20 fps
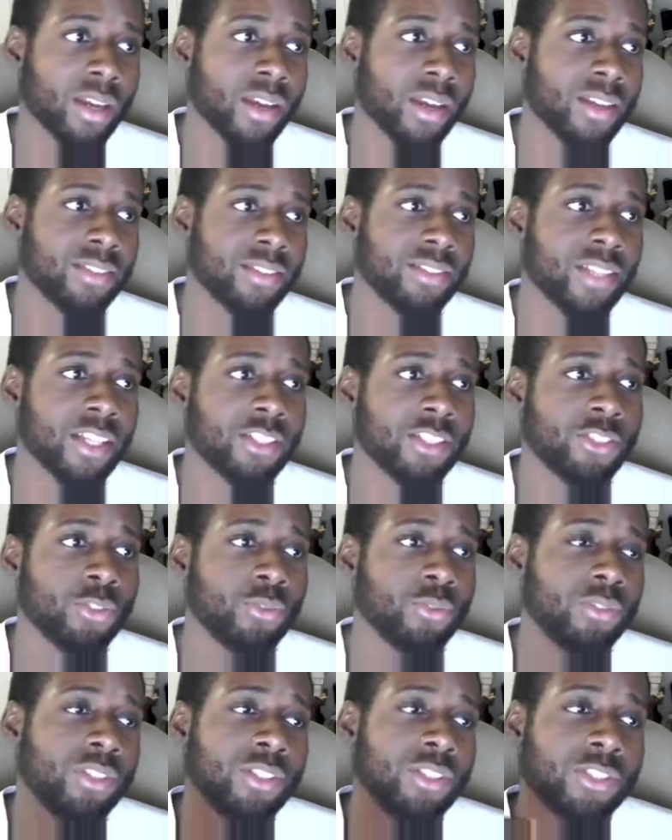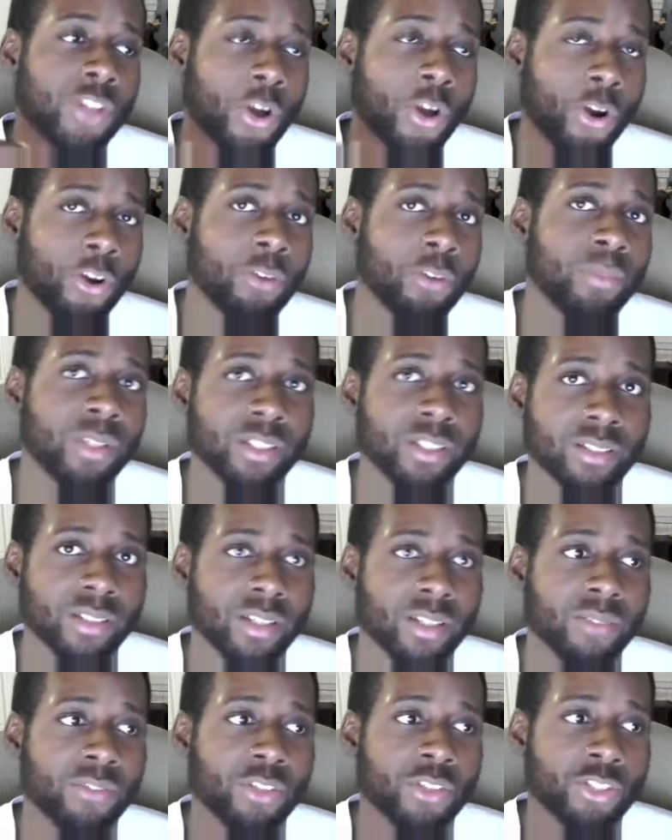Says to determine
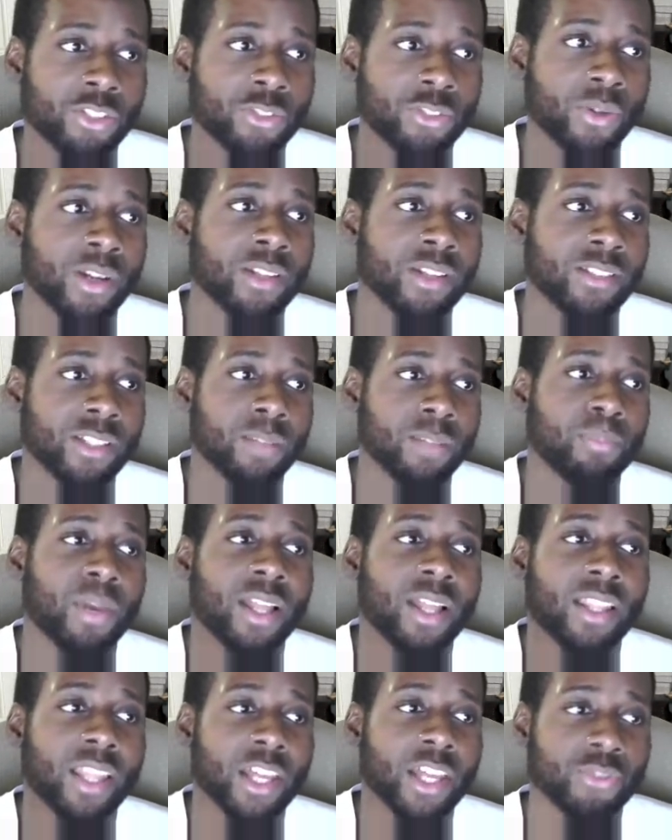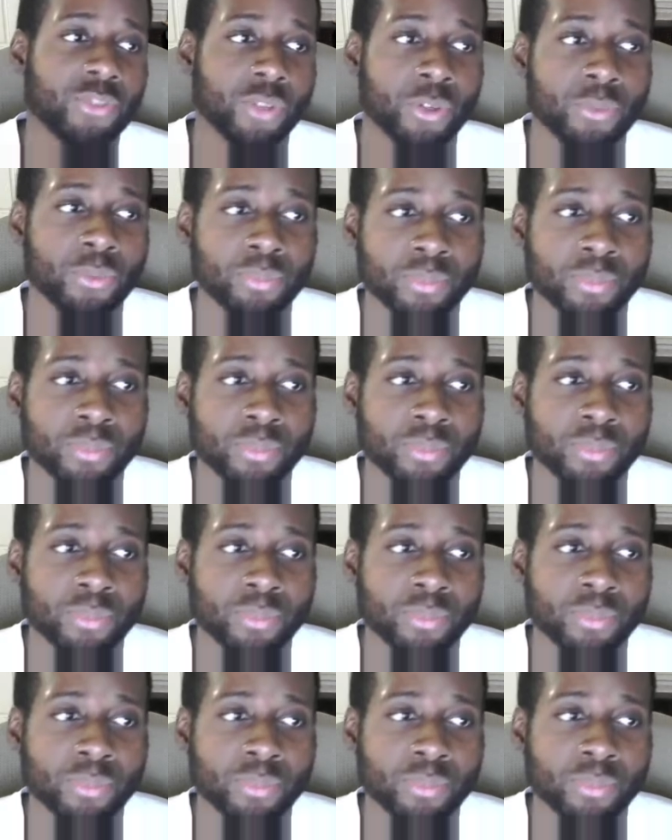if the string is a palindrome,